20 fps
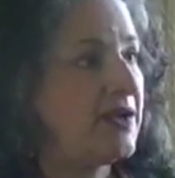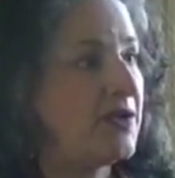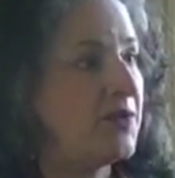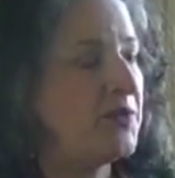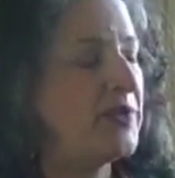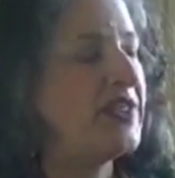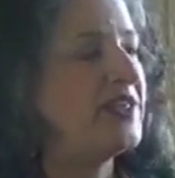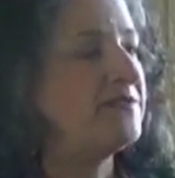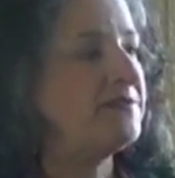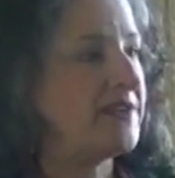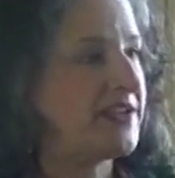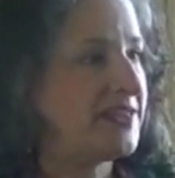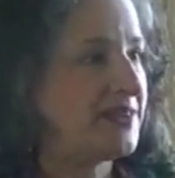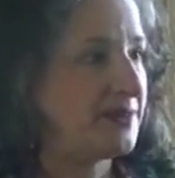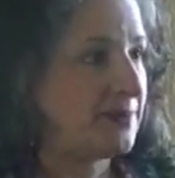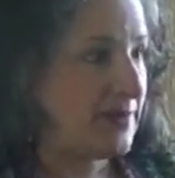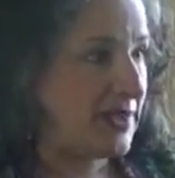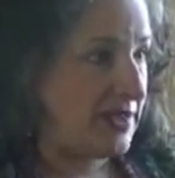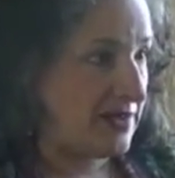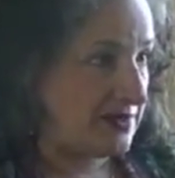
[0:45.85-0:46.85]
We invite
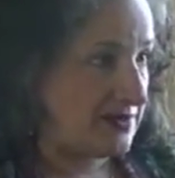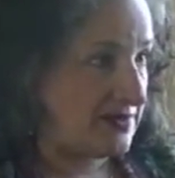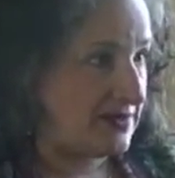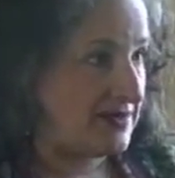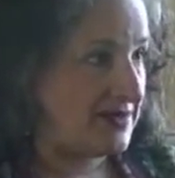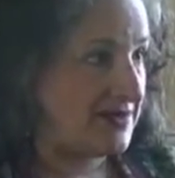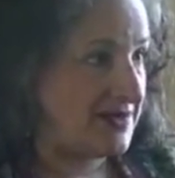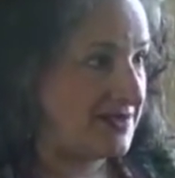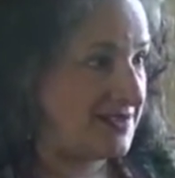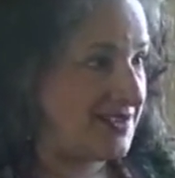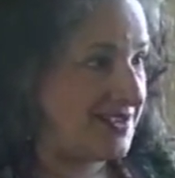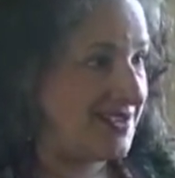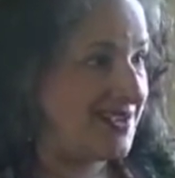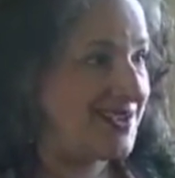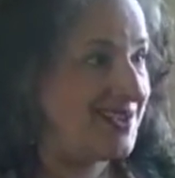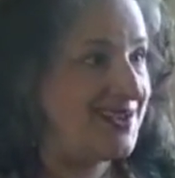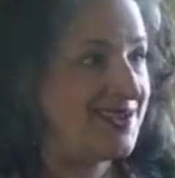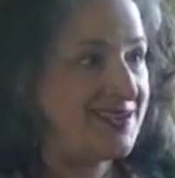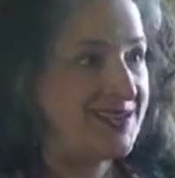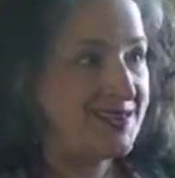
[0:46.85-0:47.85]
them in.
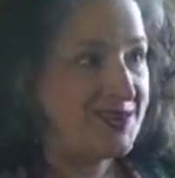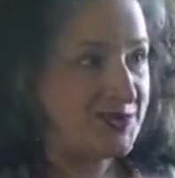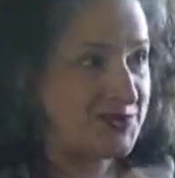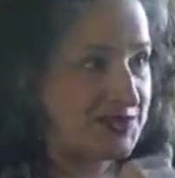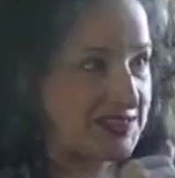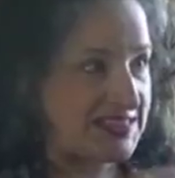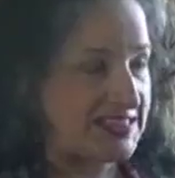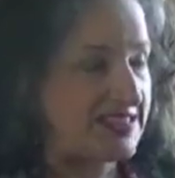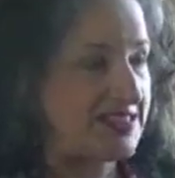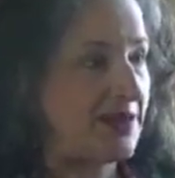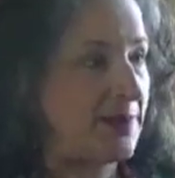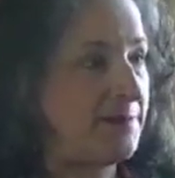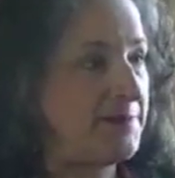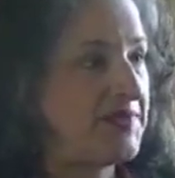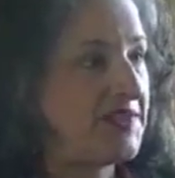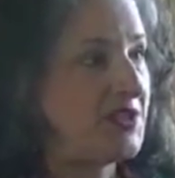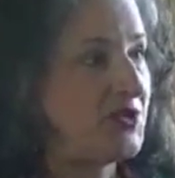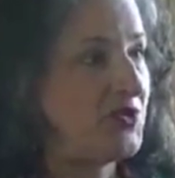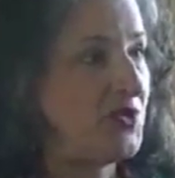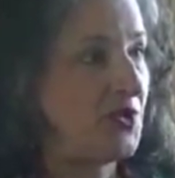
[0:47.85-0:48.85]
There is
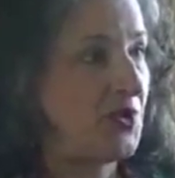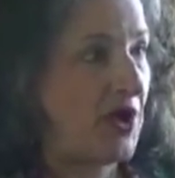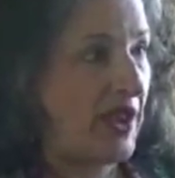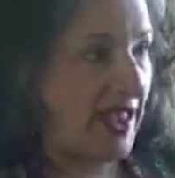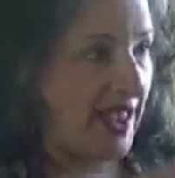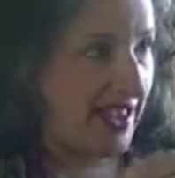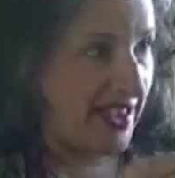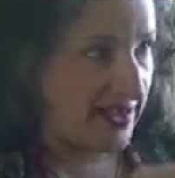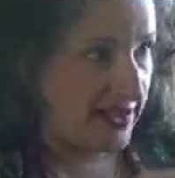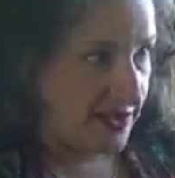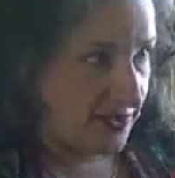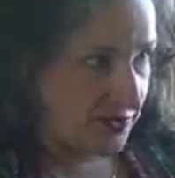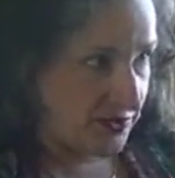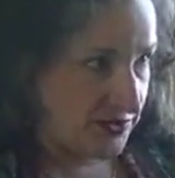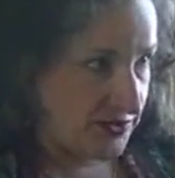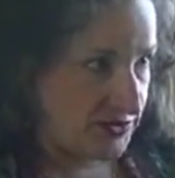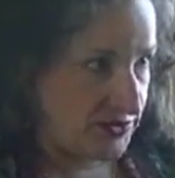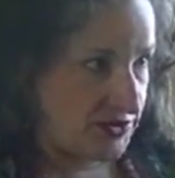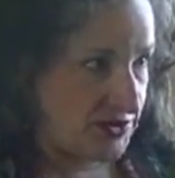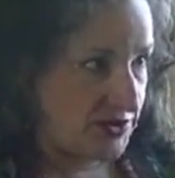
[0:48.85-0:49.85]
something you're hanging
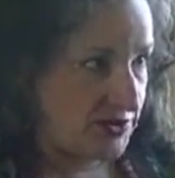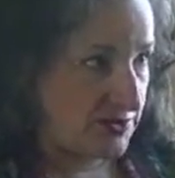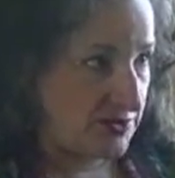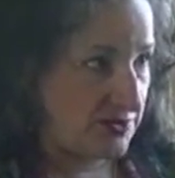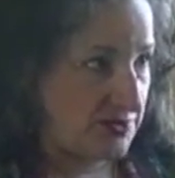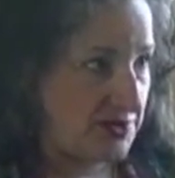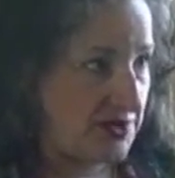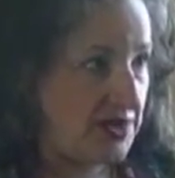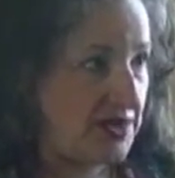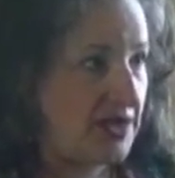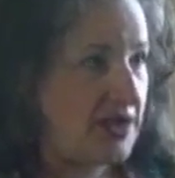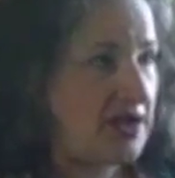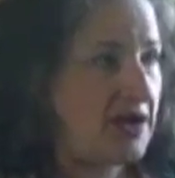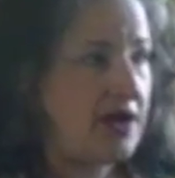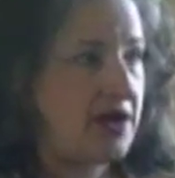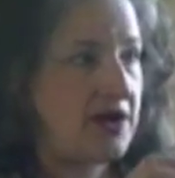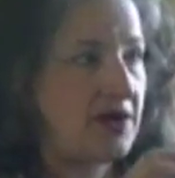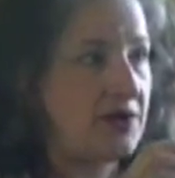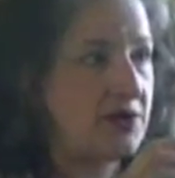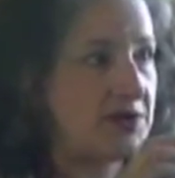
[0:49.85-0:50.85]
on to,
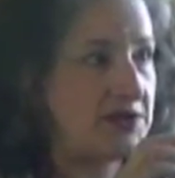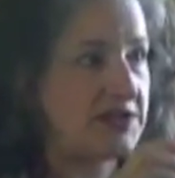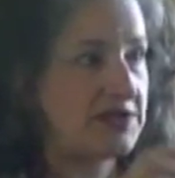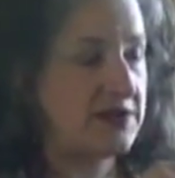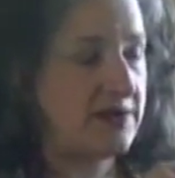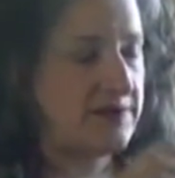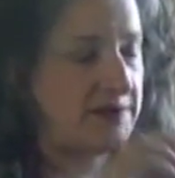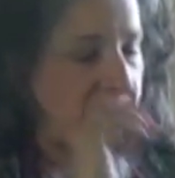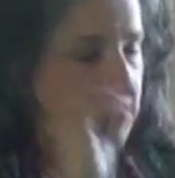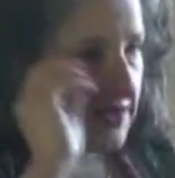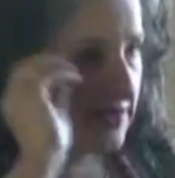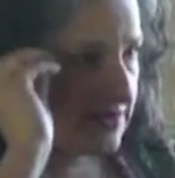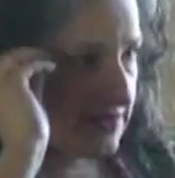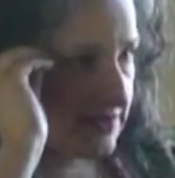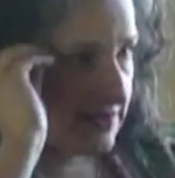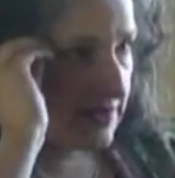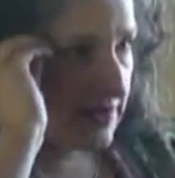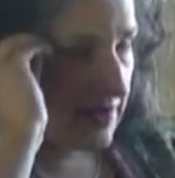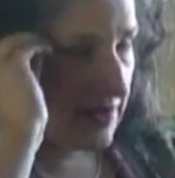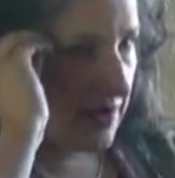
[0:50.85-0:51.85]
or
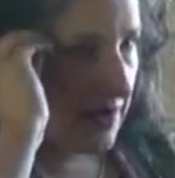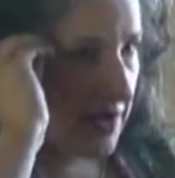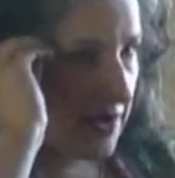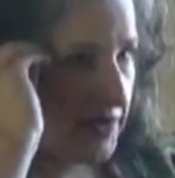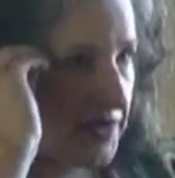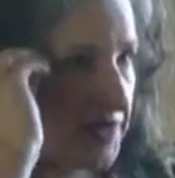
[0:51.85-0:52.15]
something, a